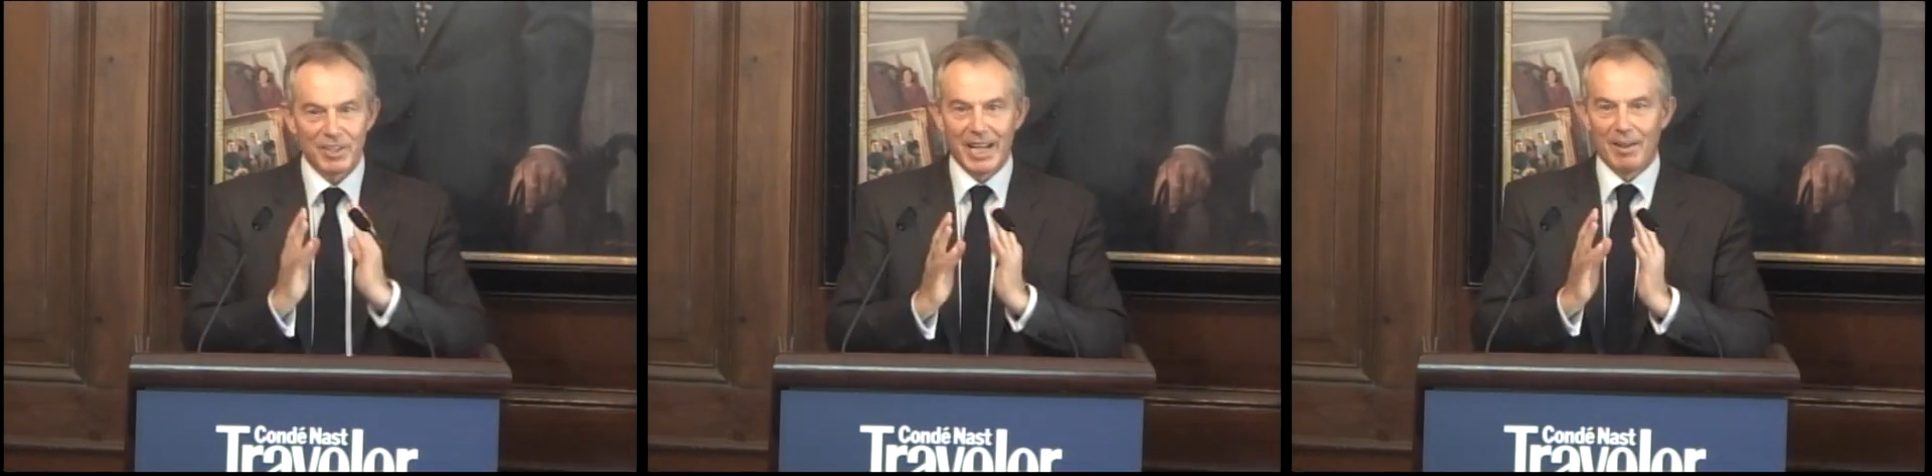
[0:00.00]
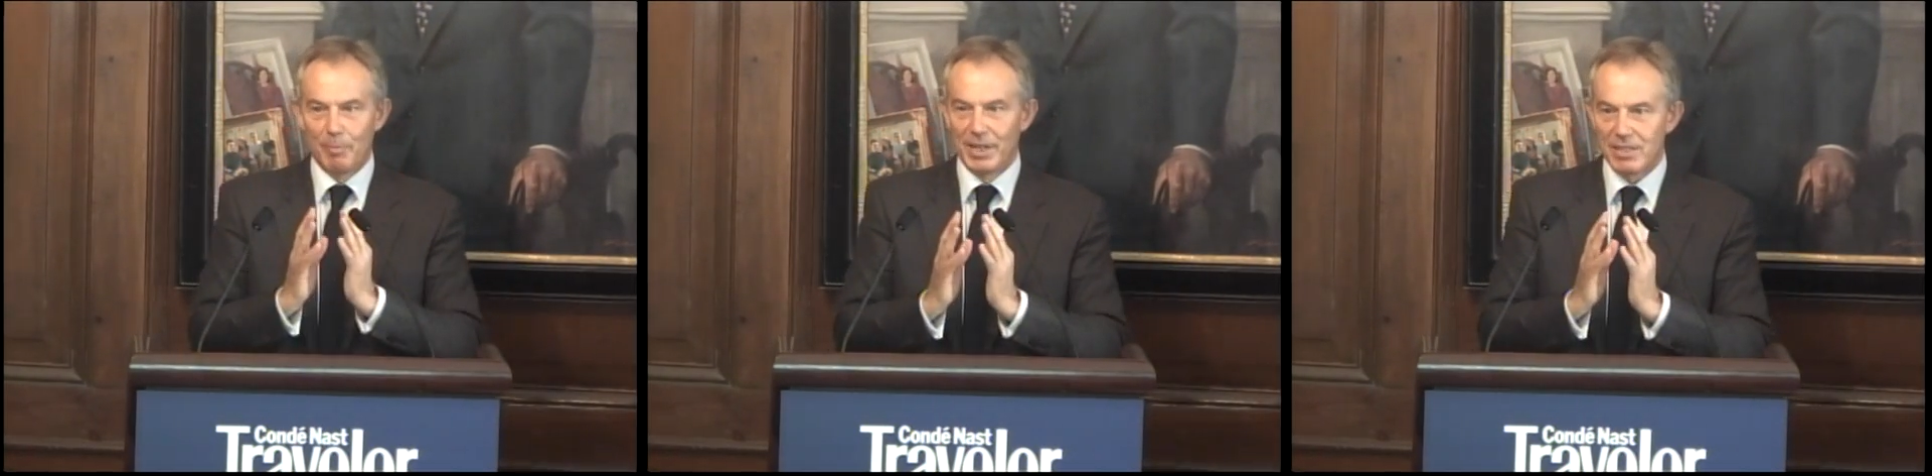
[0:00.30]

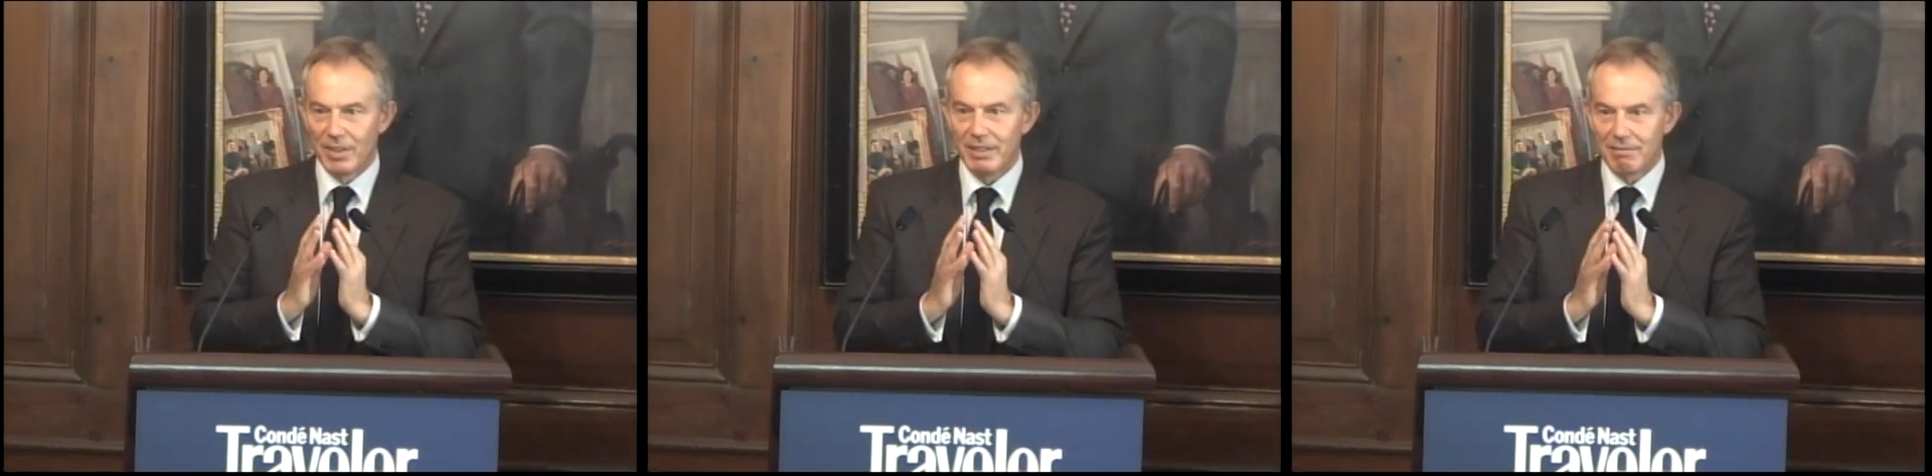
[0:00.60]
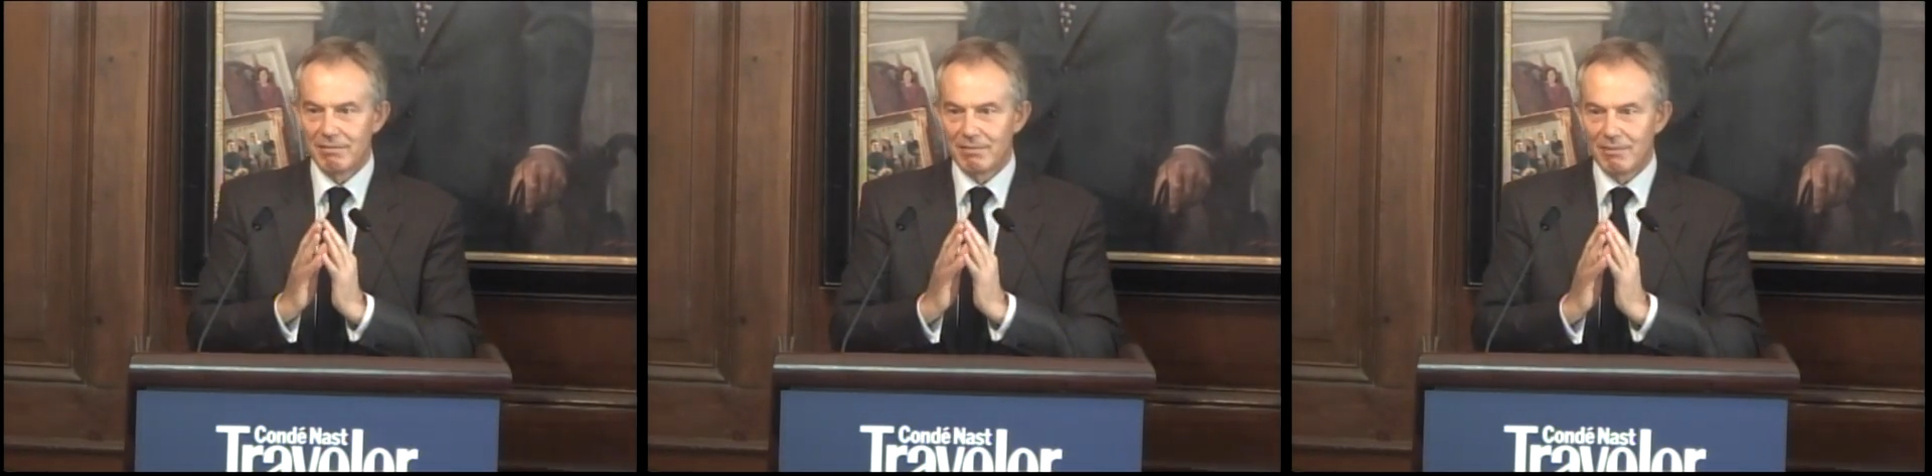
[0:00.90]
together peacefully
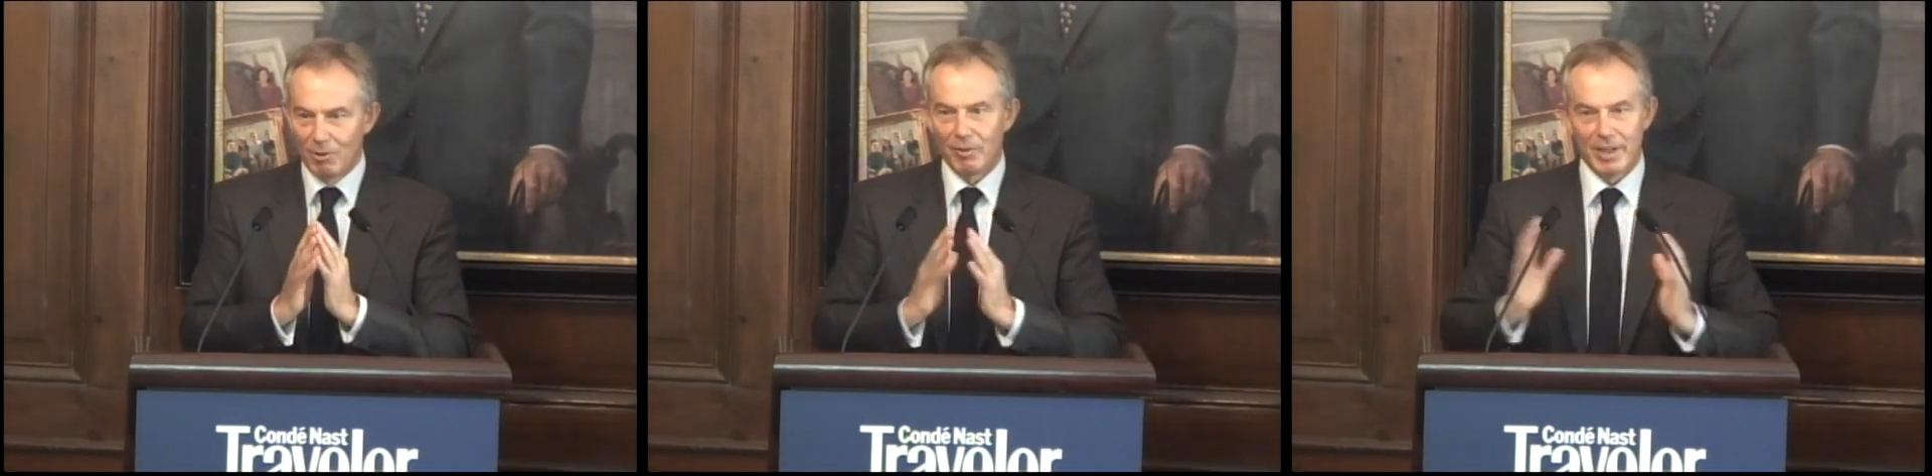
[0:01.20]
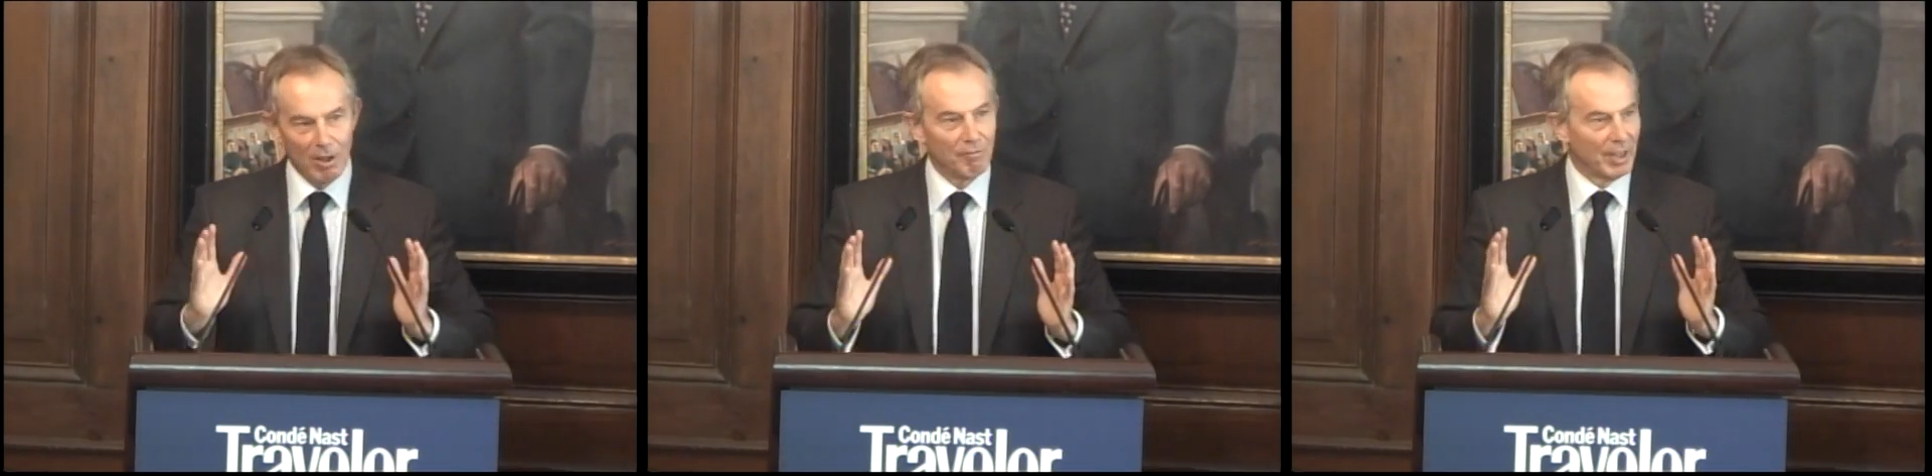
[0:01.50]
or they're in
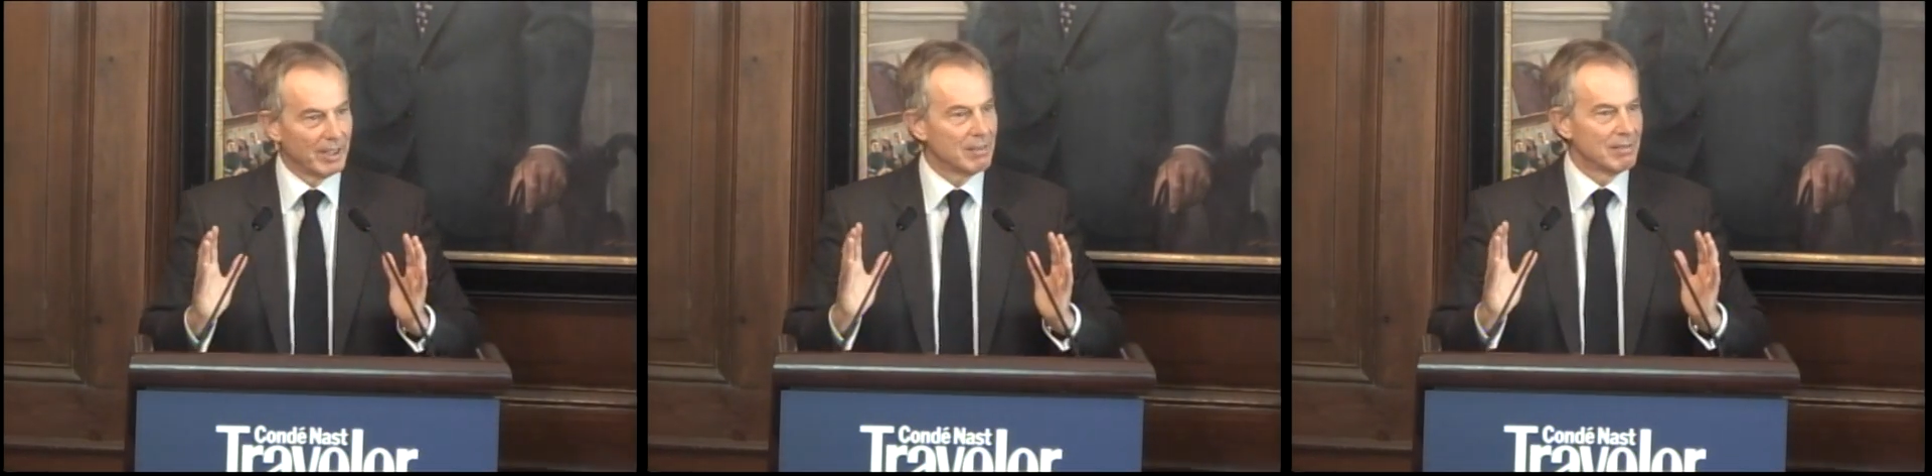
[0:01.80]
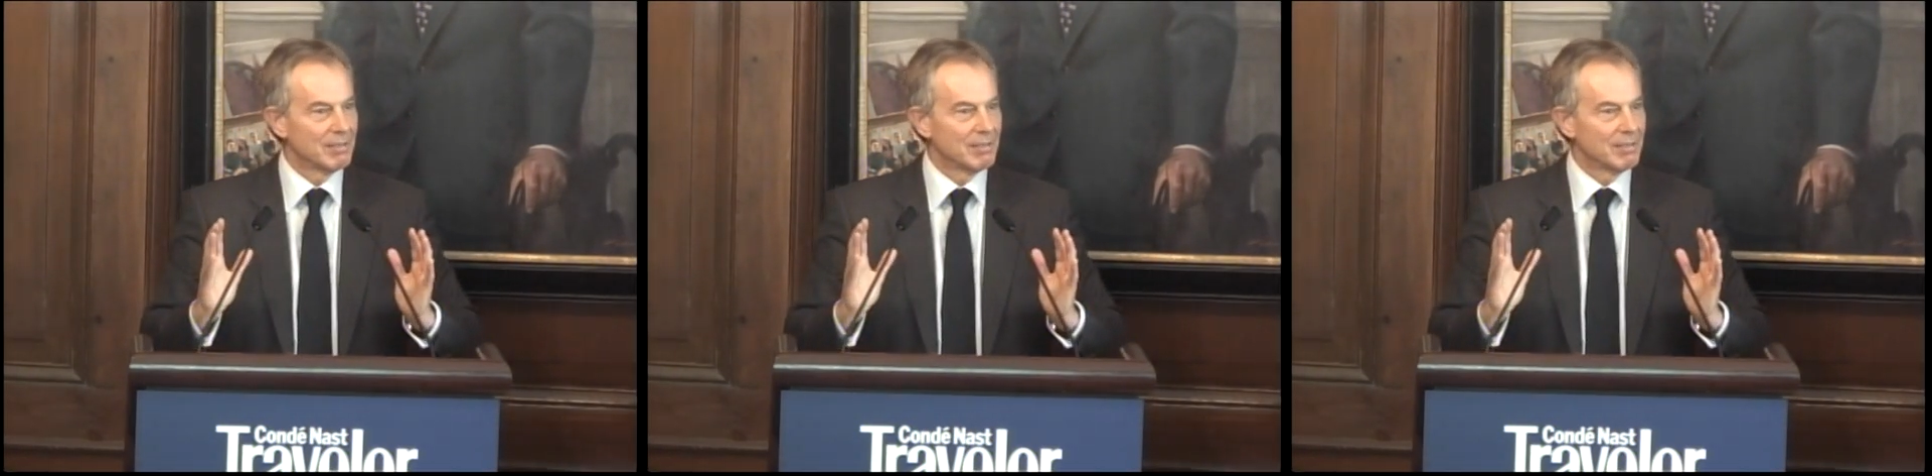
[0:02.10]
conflict.